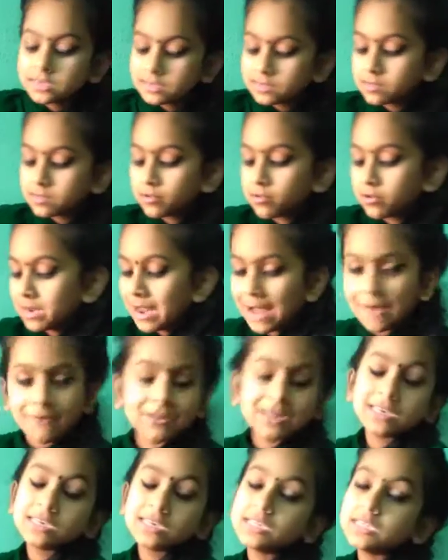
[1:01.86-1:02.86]
So now
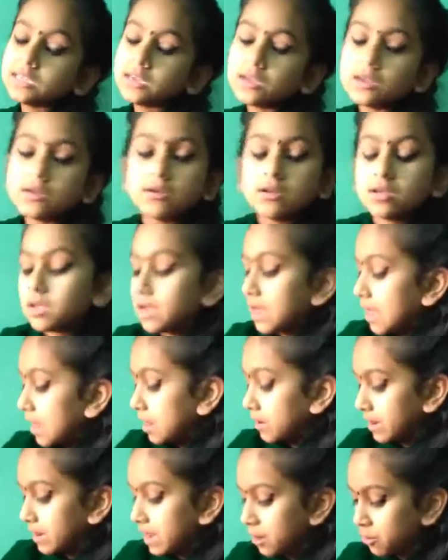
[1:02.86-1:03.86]
let's see
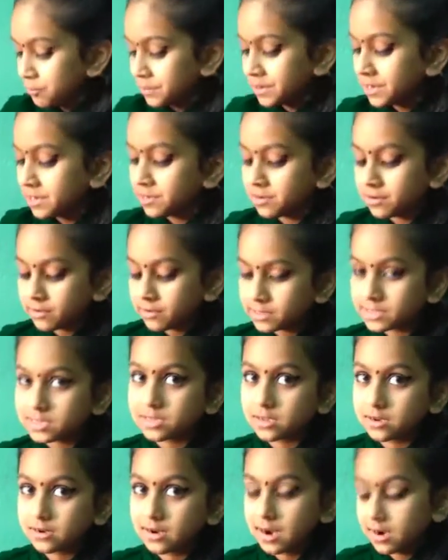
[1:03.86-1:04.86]
how many dolls
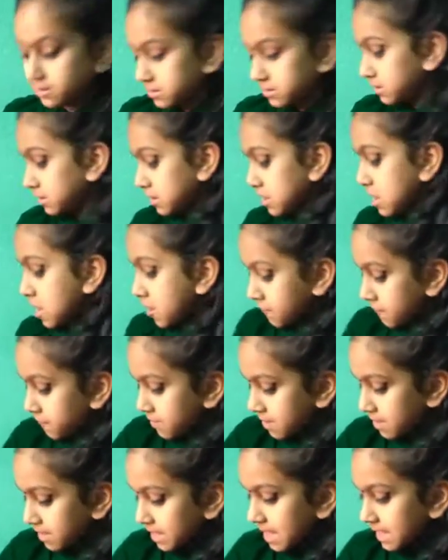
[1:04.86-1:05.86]
there are.
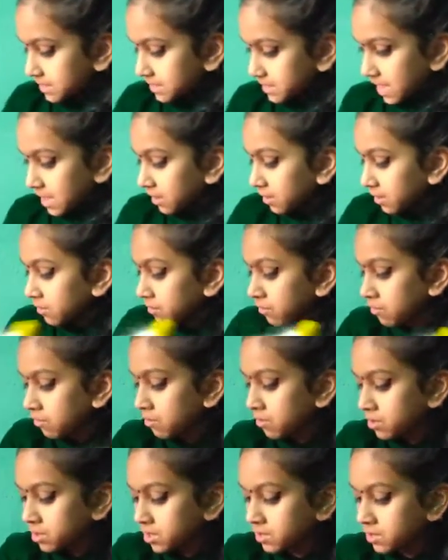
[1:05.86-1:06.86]
Well, as I
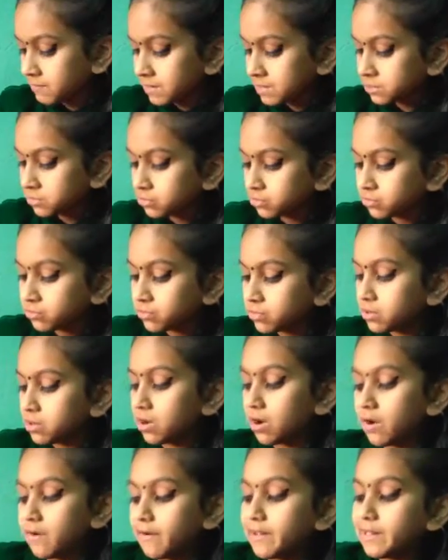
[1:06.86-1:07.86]
know, there were 2
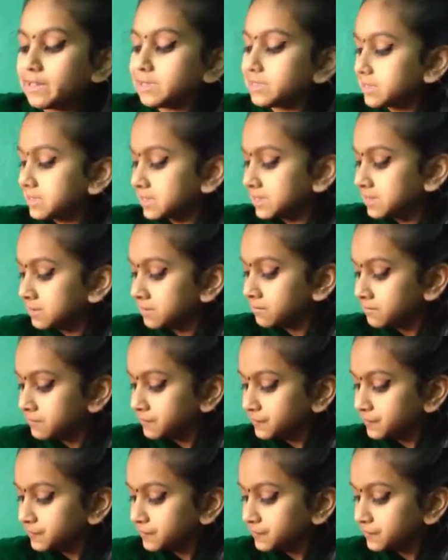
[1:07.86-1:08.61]
dolls.